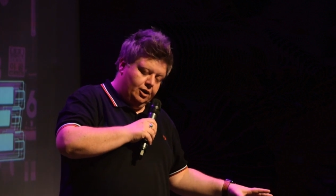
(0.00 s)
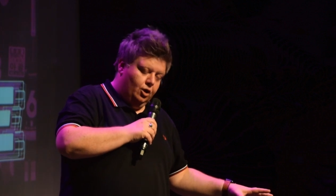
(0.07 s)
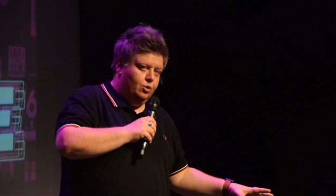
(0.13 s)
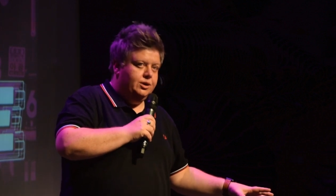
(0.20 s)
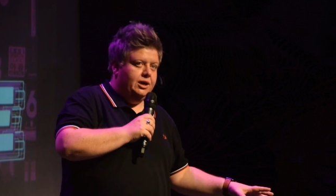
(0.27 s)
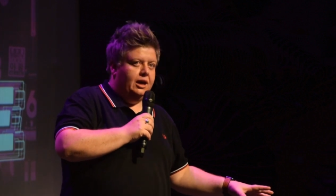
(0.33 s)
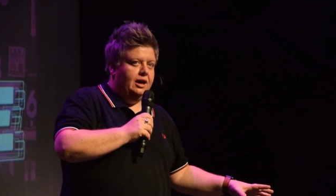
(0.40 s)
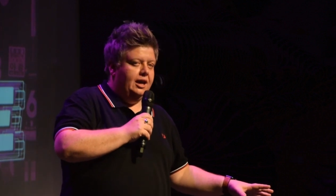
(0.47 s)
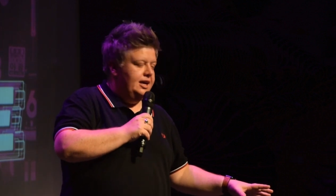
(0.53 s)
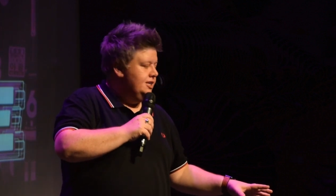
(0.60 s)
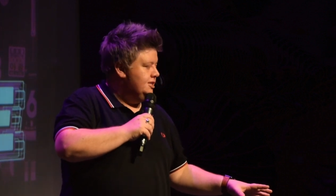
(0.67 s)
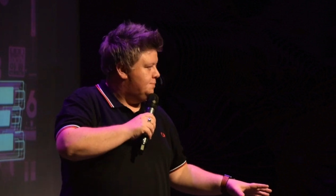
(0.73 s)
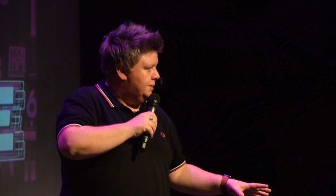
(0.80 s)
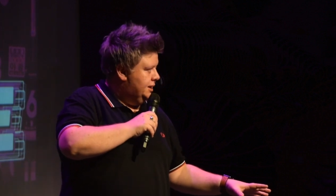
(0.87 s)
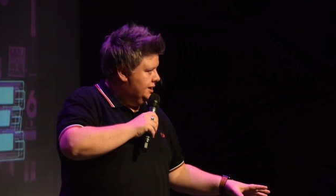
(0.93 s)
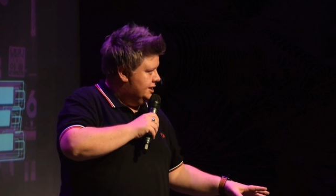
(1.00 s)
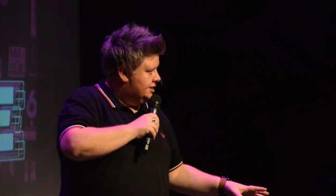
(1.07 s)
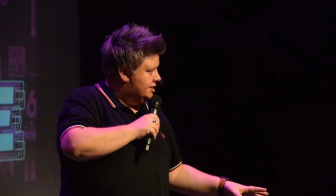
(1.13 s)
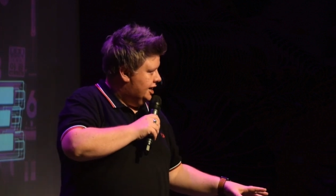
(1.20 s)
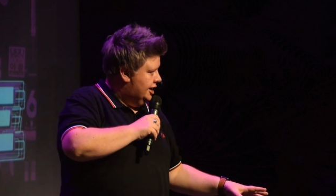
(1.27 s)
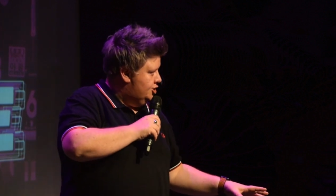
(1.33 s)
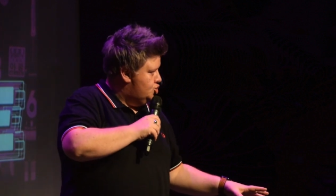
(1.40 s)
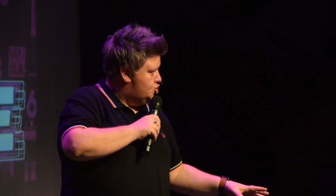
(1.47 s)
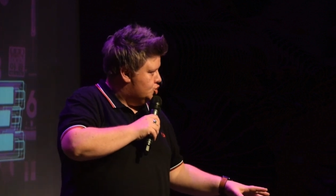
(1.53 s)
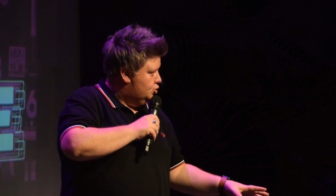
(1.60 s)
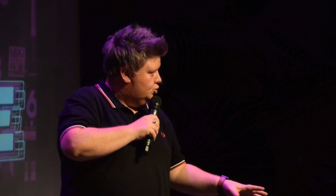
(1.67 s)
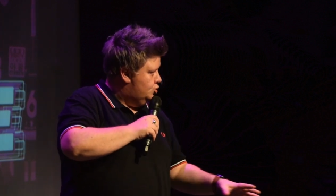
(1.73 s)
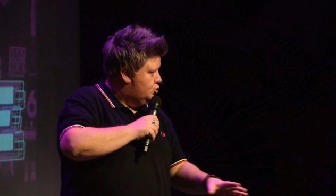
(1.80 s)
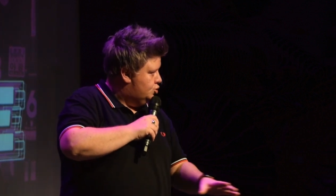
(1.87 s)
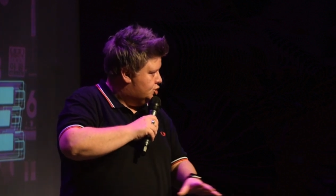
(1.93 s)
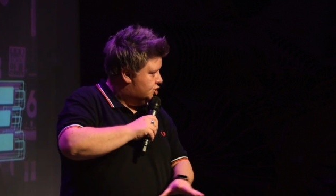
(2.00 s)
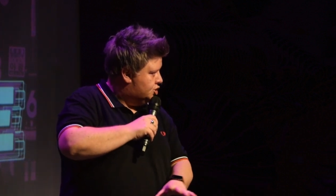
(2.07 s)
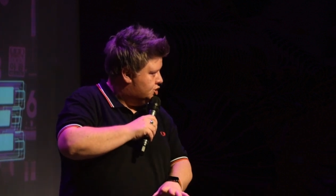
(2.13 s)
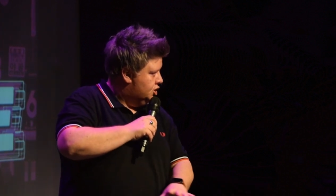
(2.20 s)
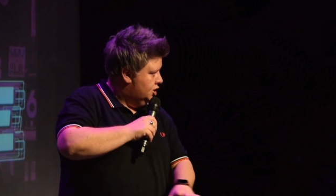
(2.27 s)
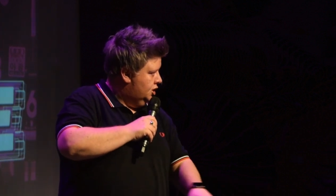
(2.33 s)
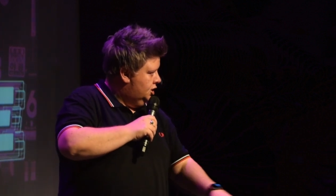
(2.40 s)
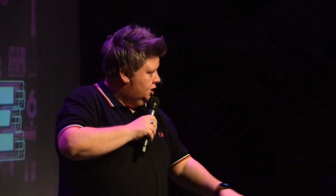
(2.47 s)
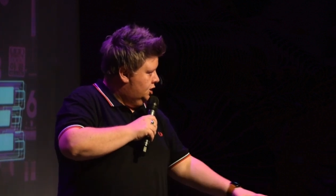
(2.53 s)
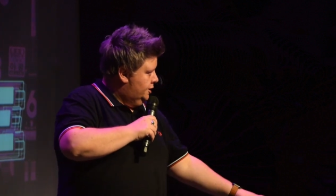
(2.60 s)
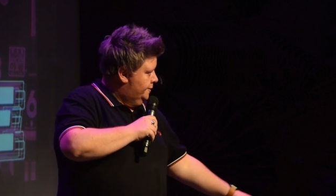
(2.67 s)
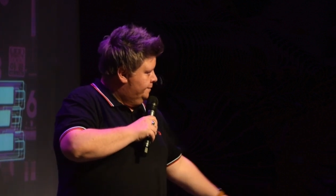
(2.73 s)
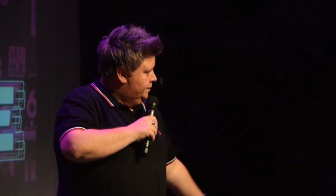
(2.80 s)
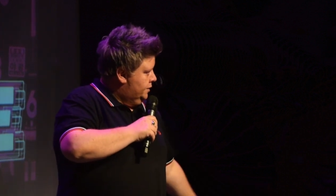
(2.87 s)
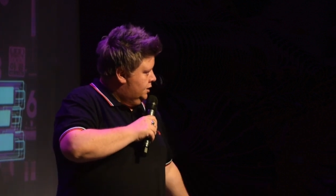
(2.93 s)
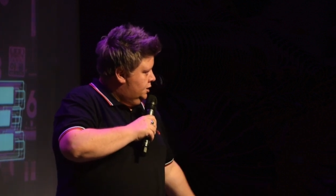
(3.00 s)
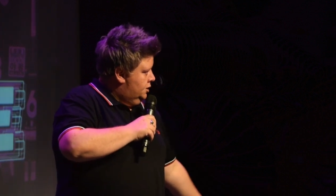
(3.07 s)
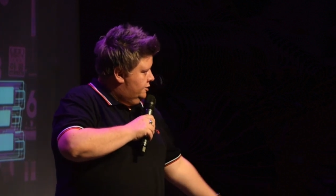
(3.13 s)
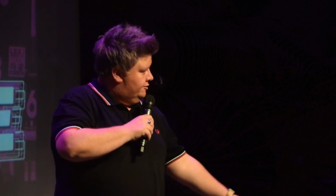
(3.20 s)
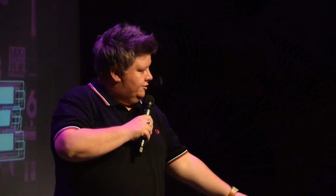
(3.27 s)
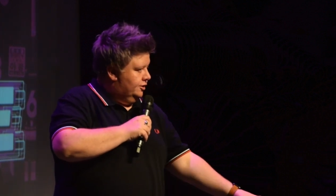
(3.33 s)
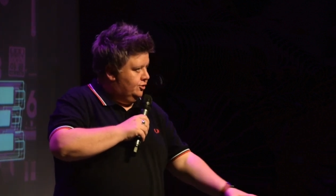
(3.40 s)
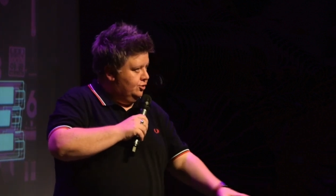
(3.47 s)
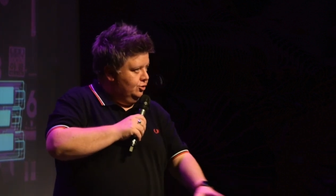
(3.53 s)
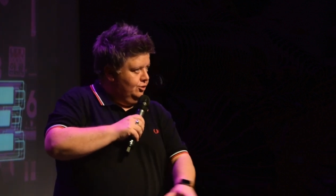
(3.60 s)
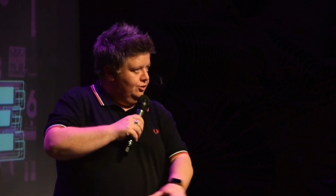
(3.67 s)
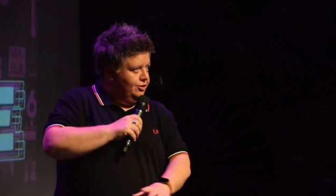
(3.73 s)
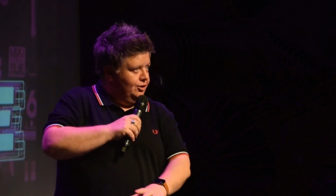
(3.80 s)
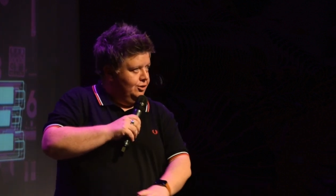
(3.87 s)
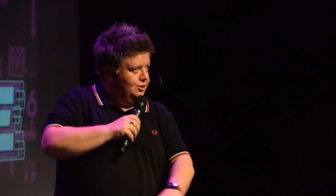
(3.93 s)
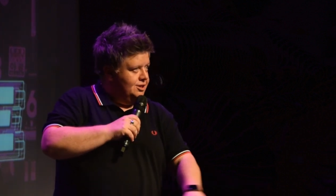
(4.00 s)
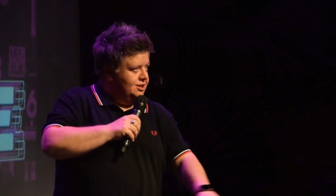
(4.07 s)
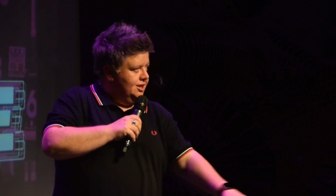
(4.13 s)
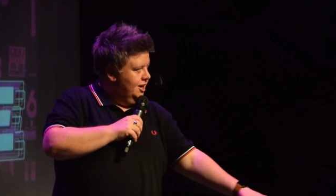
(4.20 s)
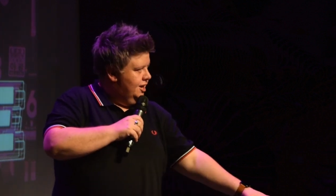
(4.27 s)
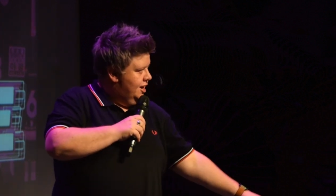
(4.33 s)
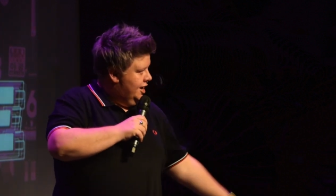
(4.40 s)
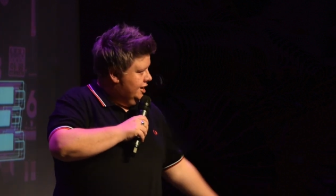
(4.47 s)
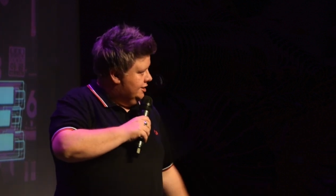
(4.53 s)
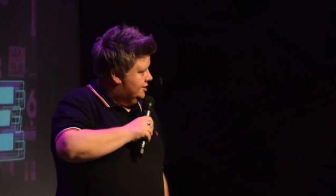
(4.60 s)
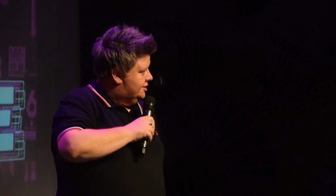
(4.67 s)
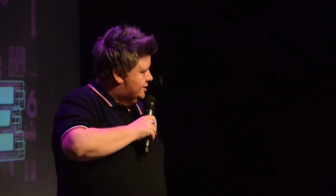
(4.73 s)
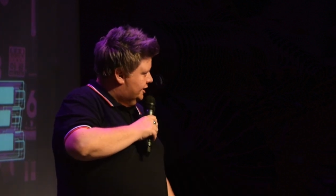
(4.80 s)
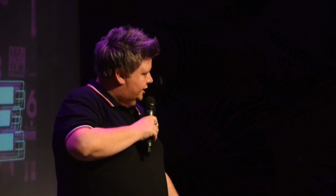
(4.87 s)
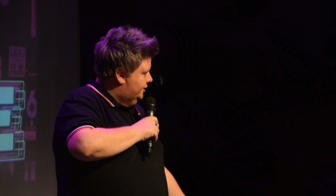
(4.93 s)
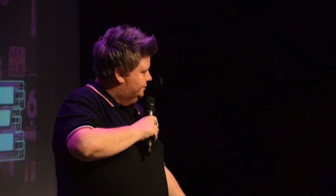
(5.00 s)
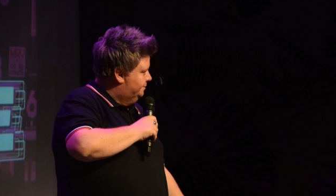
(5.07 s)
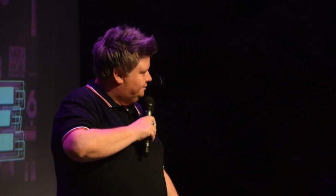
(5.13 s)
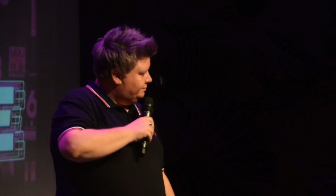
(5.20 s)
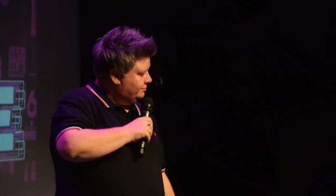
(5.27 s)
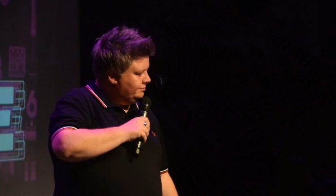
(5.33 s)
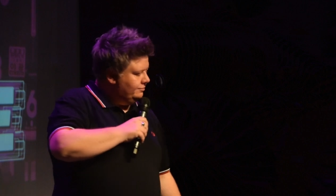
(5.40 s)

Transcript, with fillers: All your lesbian essentials for two thousand nineteen.